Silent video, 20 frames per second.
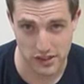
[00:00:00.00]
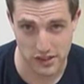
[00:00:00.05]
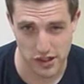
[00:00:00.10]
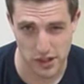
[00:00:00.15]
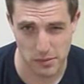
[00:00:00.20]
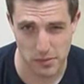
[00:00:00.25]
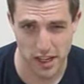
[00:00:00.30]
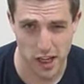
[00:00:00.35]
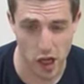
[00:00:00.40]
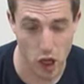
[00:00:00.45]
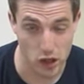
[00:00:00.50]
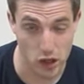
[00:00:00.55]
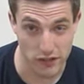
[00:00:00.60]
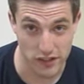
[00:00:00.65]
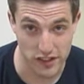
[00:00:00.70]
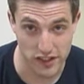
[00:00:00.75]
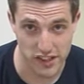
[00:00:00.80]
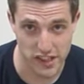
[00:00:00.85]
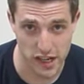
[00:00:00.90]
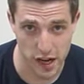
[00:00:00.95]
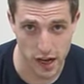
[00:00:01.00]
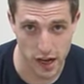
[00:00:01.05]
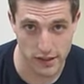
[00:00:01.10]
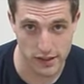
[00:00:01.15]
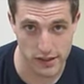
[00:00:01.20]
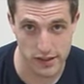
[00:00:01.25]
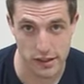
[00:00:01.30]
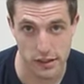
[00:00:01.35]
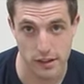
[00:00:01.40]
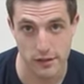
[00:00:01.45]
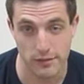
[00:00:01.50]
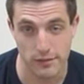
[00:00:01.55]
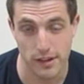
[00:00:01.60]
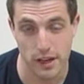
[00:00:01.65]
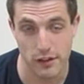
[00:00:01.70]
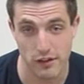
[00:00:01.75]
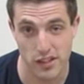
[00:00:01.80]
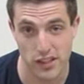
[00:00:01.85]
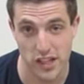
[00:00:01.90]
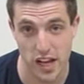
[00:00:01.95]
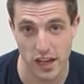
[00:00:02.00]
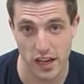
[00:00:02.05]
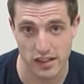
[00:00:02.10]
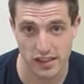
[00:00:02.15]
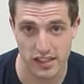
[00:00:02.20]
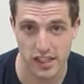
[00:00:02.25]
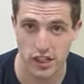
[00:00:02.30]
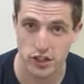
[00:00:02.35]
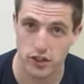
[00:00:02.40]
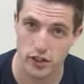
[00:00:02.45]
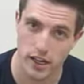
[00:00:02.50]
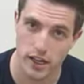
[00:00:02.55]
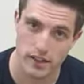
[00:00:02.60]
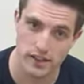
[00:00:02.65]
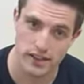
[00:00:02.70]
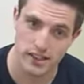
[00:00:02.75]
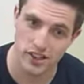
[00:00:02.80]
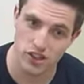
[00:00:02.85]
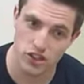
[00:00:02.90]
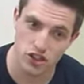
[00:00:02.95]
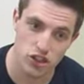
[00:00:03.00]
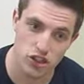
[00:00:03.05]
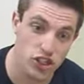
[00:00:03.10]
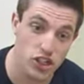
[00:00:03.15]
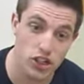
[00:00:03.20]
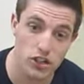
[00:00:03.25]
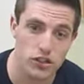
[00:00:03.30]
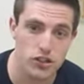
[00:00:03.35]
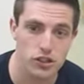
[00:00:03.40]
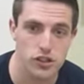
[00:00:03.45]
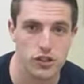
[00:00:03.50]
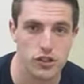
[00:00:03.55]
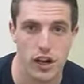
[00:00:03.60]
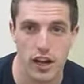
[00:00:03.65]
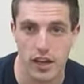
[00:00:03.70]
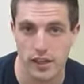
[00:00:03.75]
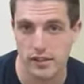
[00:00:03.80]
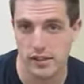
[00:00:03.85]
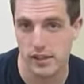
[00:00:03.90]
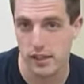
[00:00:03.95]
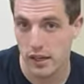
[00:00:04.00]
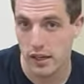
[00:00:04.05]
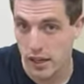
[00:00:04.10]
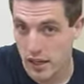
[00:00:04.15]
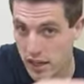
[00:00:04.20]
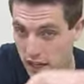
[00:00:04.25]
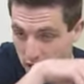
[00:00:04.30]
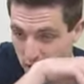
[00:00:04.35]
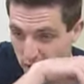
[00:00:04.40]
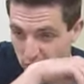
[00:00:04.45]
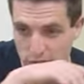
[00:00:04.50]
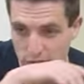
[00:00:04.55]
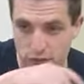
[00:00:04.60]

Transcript: there's something called viscosity. Now viscosity creates a shear stress if a